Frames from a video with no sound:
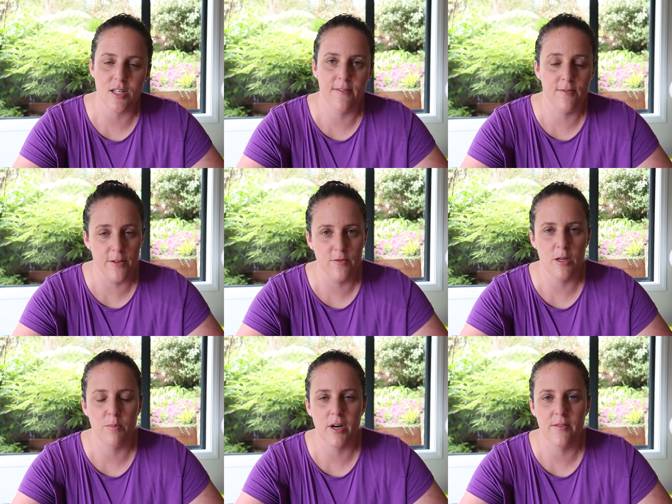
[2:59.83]
I've lived
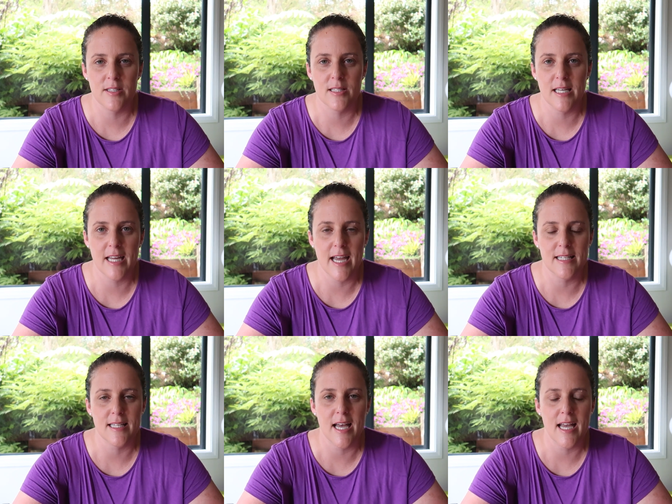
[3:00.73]
there previously
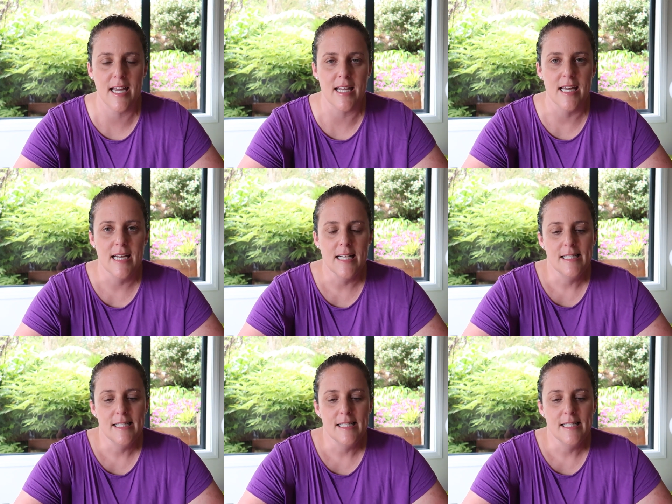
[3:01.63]
as a,